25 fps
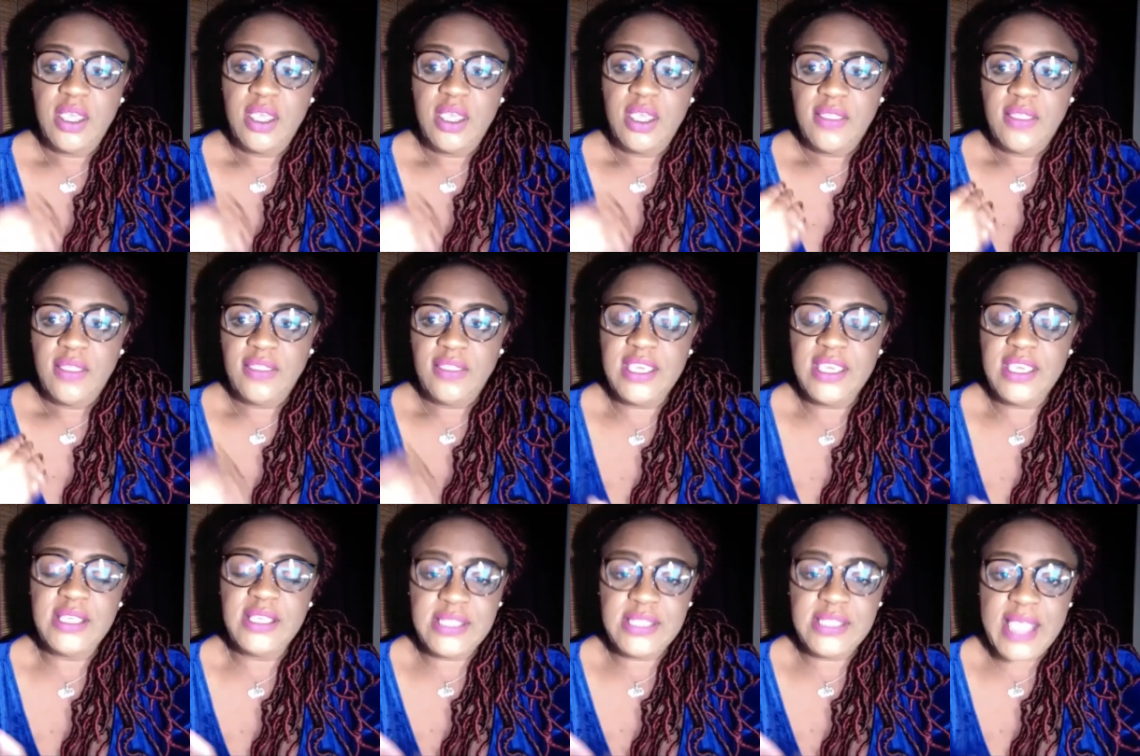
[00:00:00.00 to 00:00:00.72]

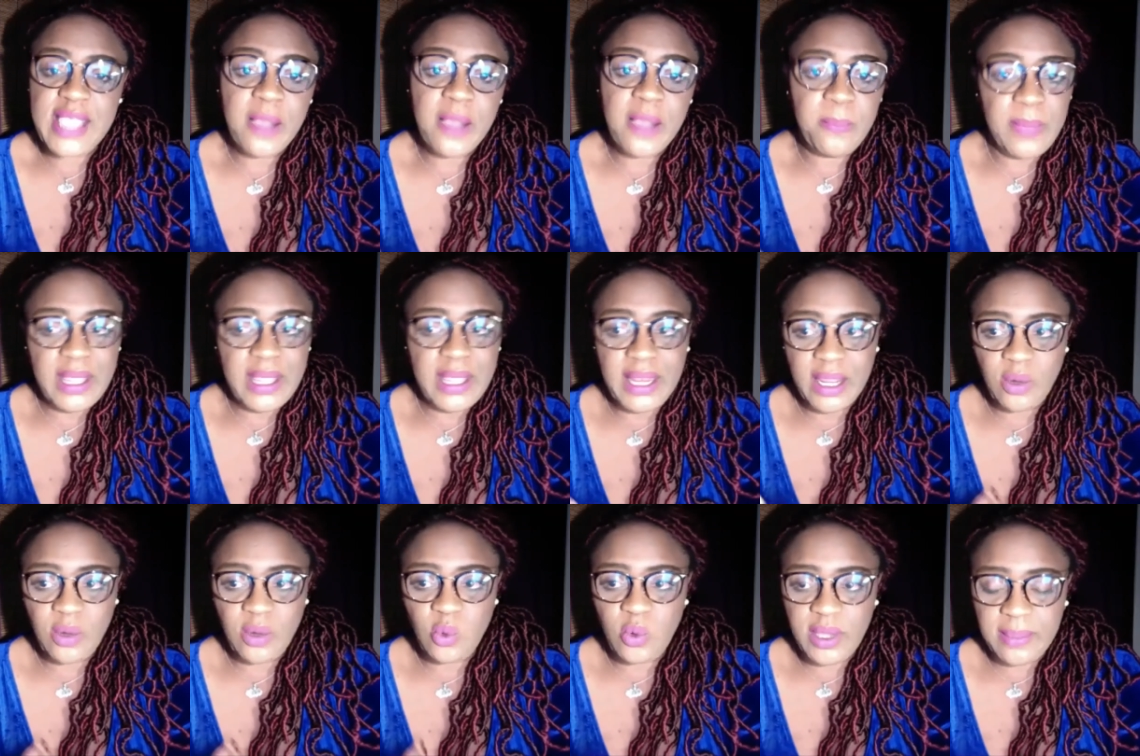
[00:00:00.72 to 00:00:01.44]
these young men
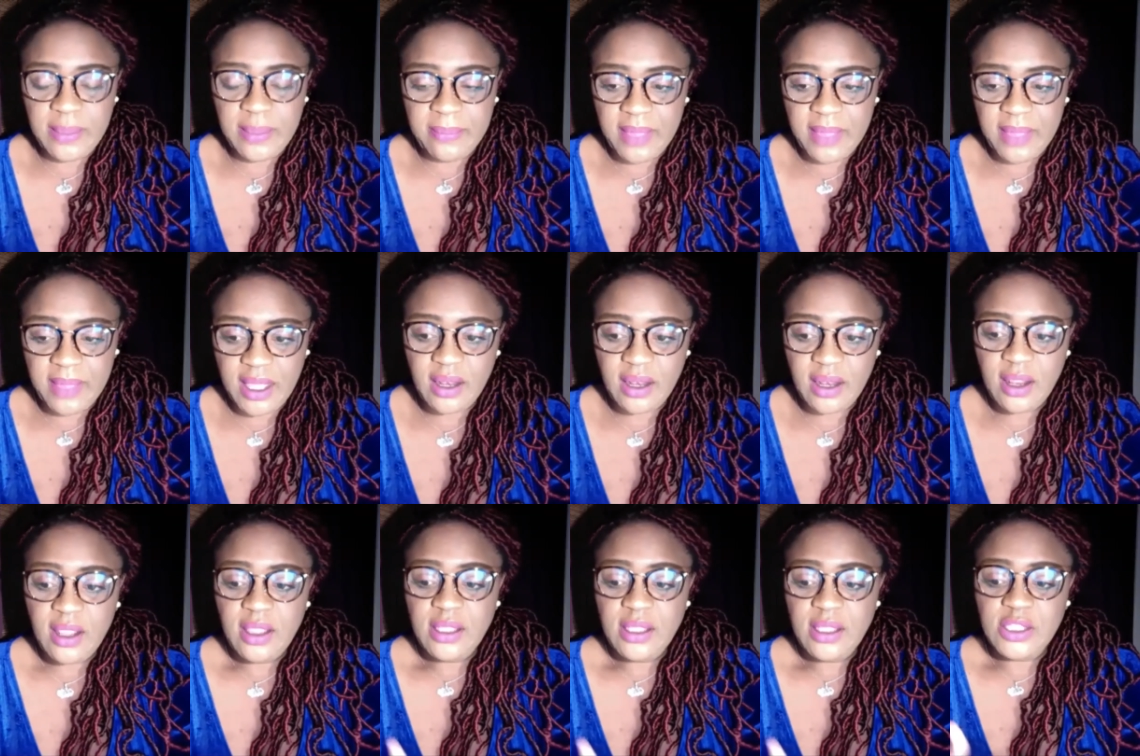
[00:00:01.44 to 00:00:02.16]
and
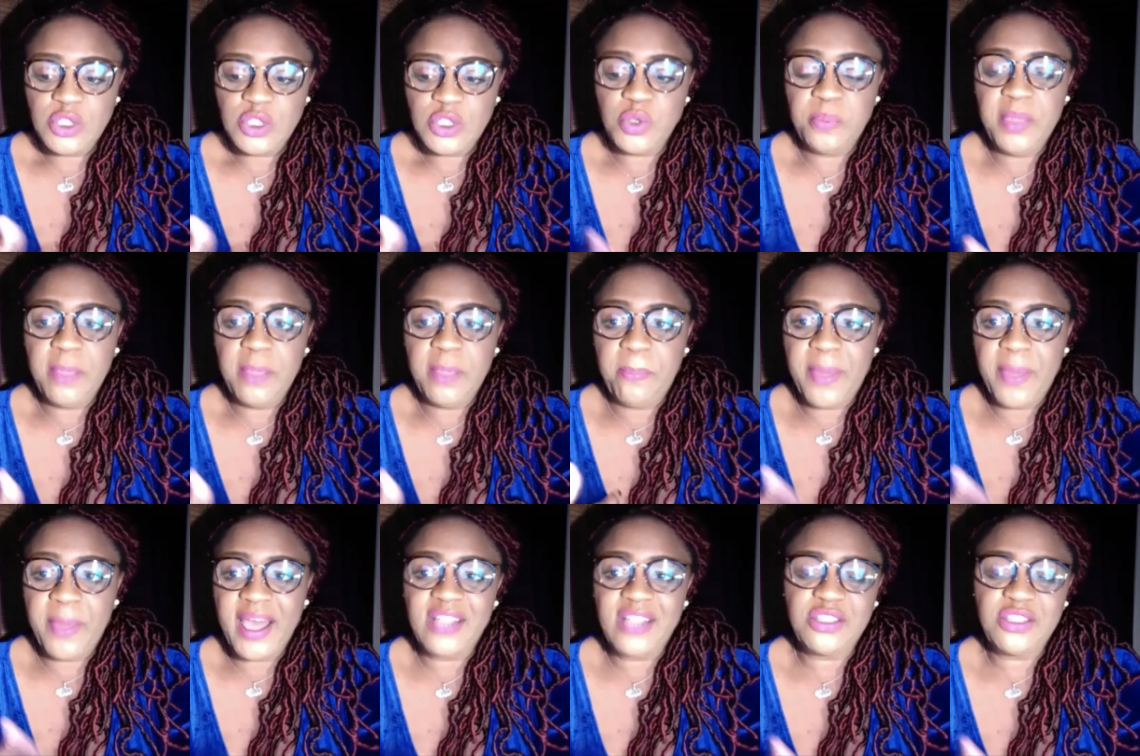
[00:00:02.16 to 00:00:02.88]
women to be
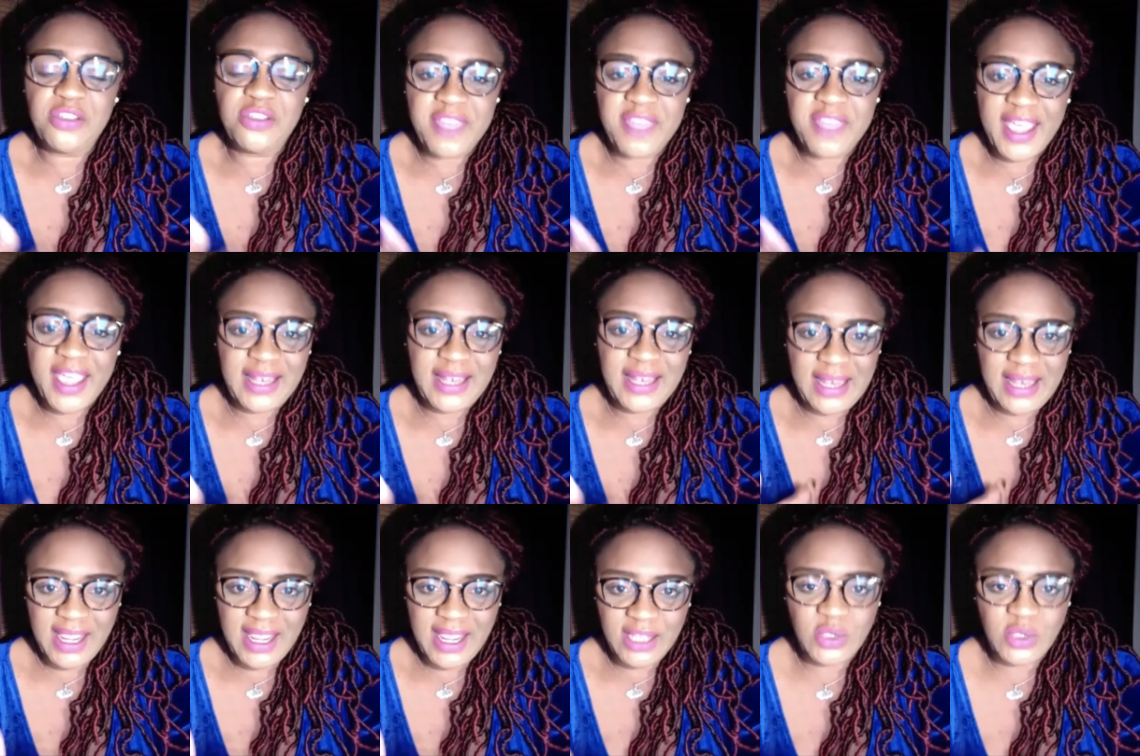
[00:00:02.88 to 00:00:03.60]
part of that
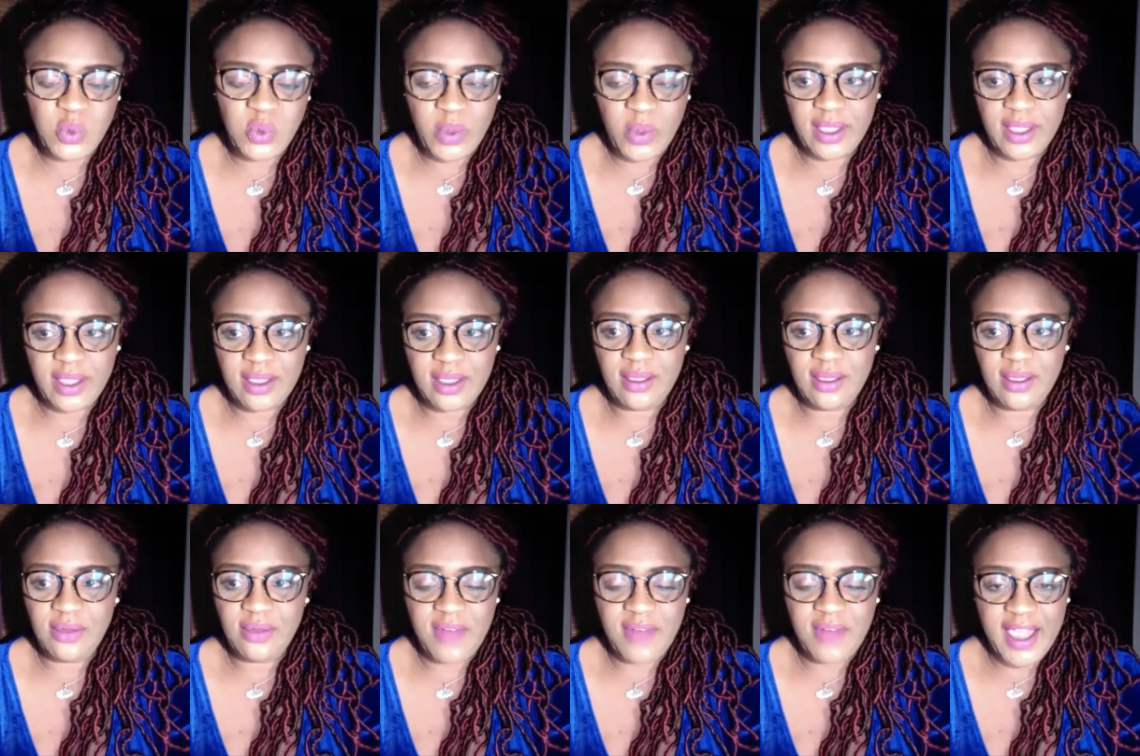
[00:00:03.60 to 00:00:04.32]
network,
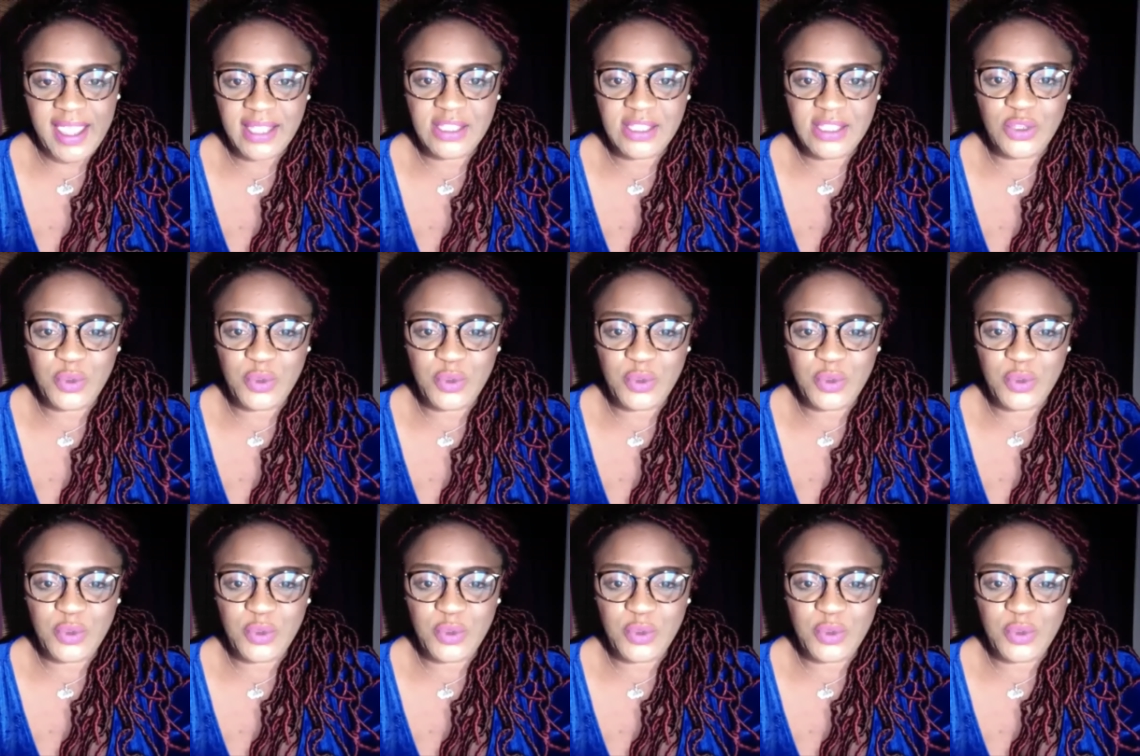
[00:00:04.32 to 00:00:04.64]
right?